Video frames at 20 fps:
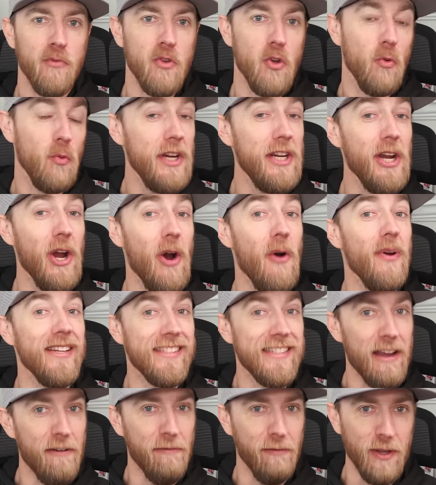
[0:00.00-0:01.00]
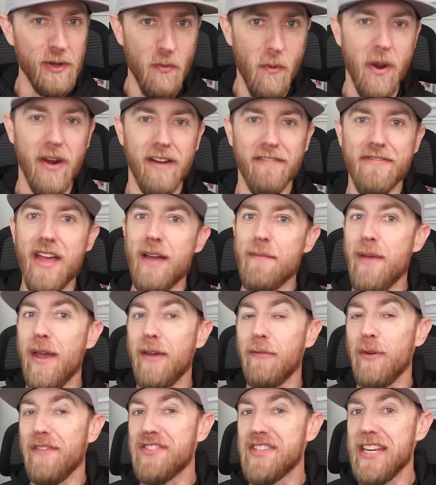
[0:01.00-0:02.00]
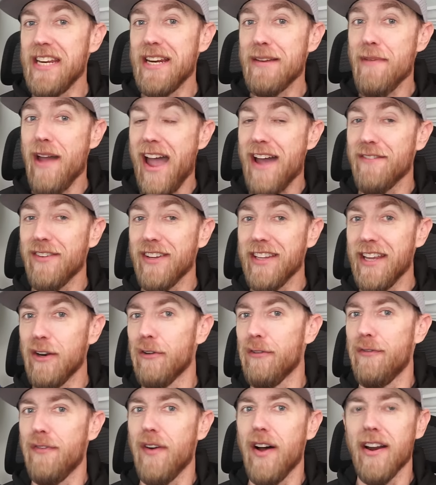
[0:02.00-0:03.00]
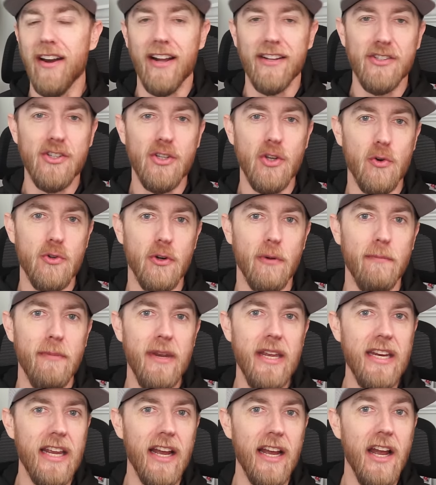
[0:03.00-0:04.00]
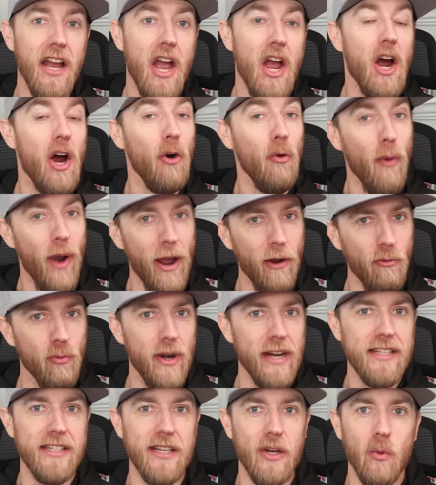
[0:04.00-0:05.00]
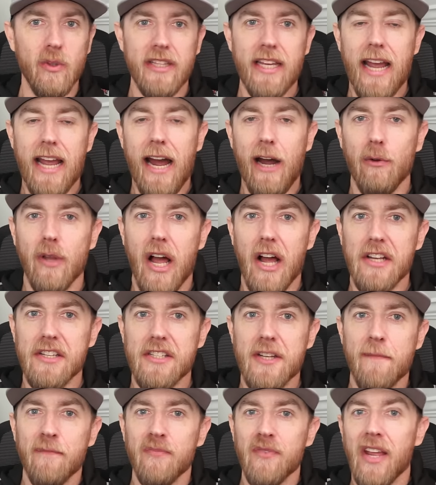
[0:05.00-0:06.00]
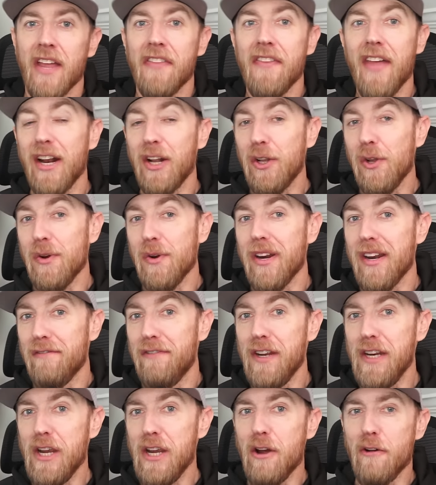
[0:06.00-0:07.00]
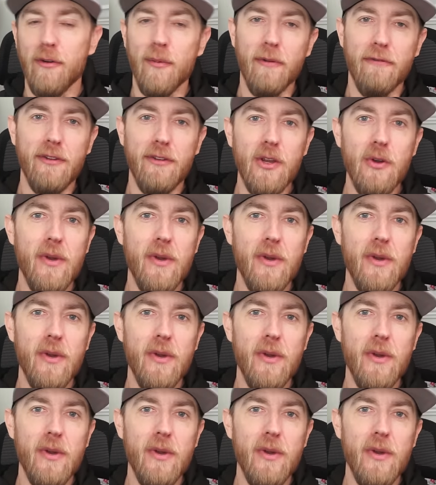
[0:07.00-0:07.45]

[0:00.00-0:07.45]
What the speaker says: Rico is definitely one of them, and we've seen him have a little fun on social media around racing with the Outlaws. And that included a video from a few